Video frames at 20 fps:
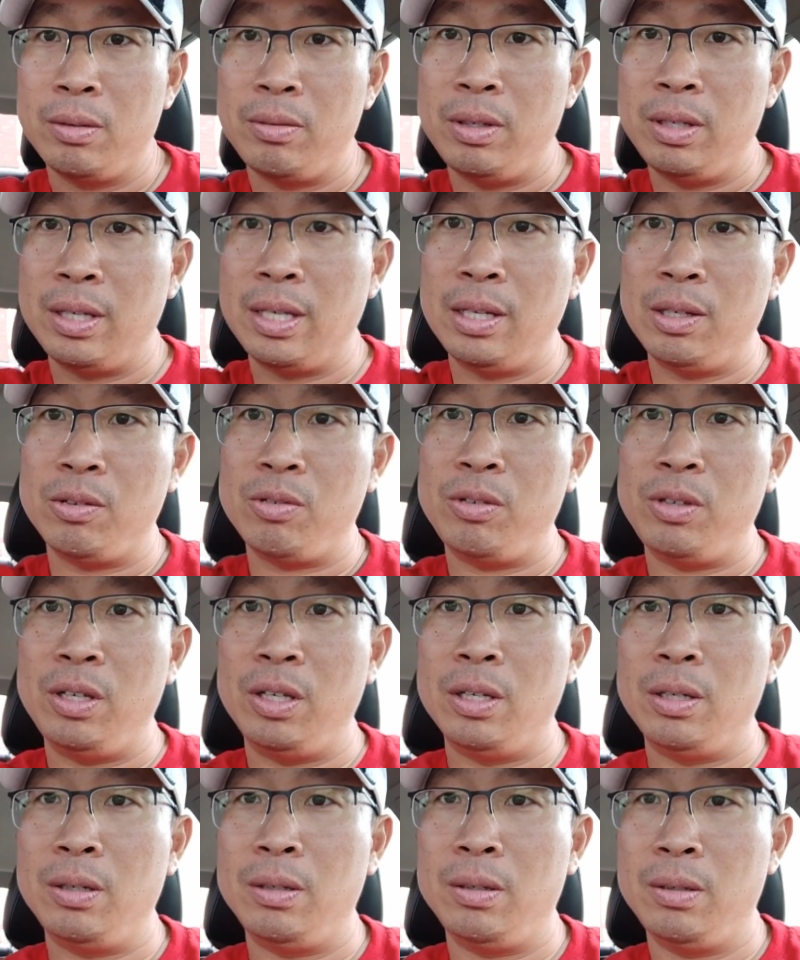You can't
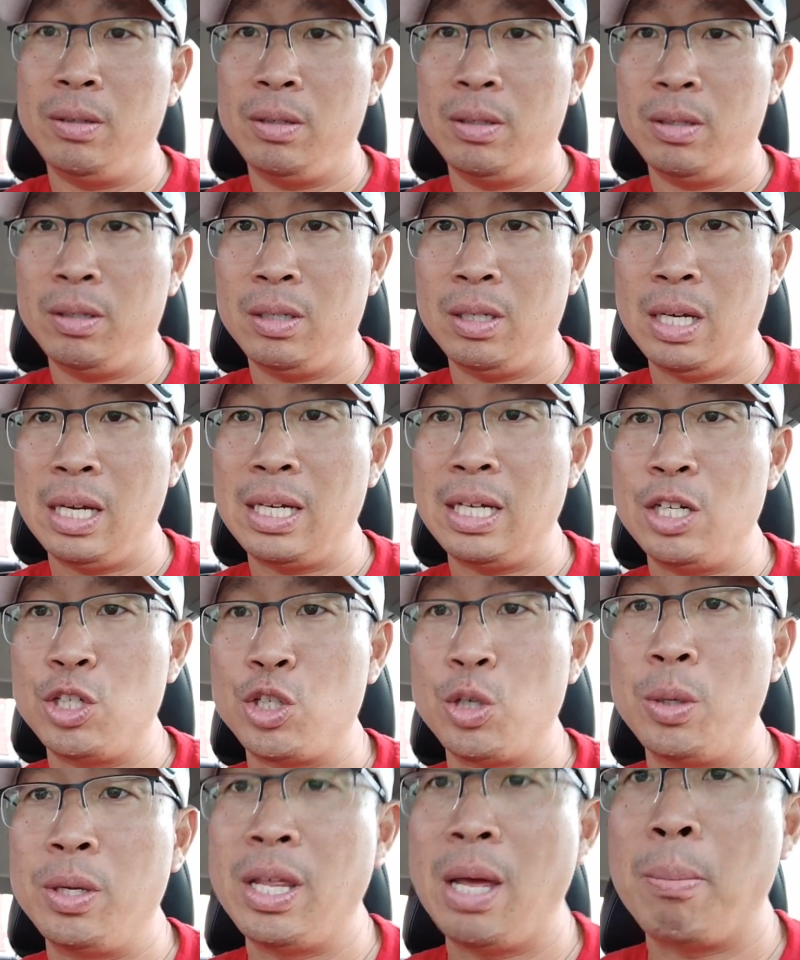see it. I gotta
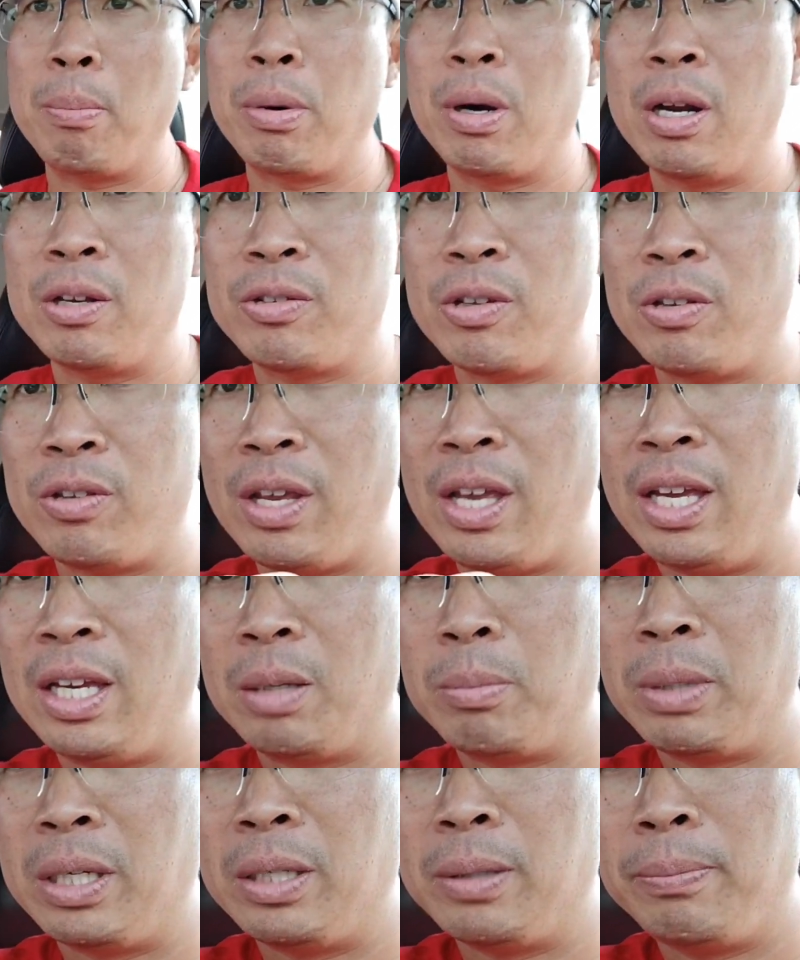show you that processed
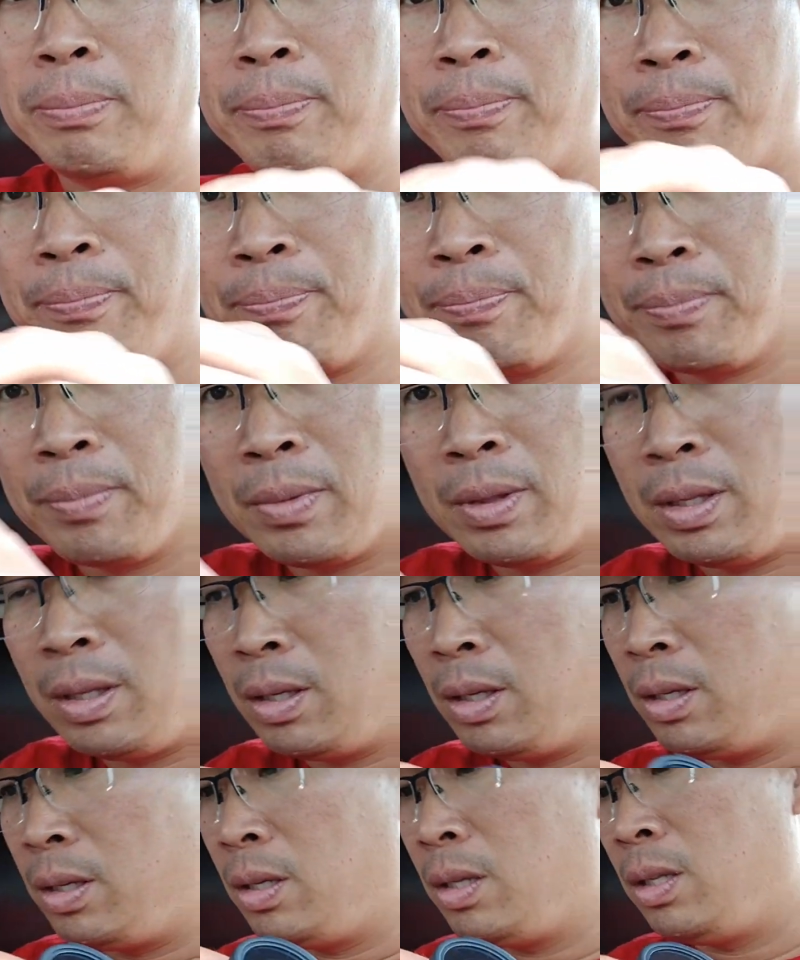egg, man.
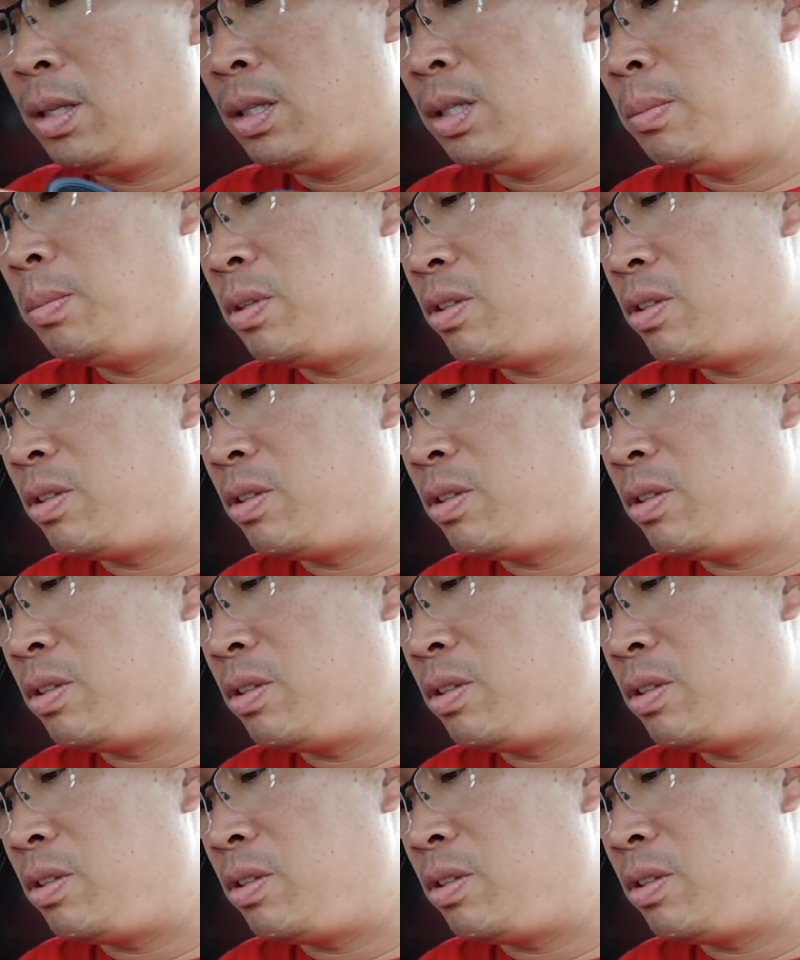Let me